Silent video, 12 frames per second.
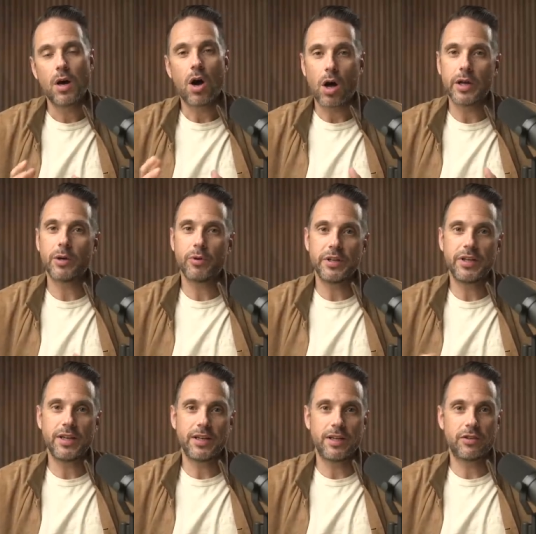all you really
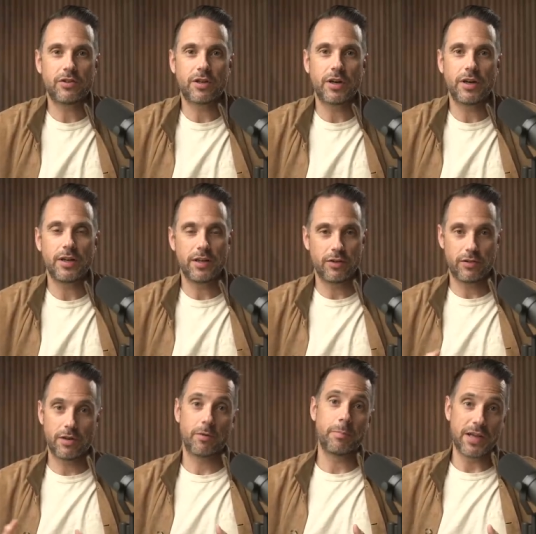need to get started is
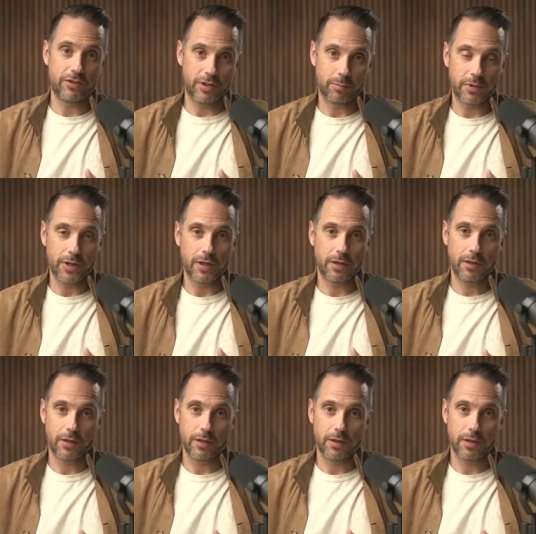their basic plan.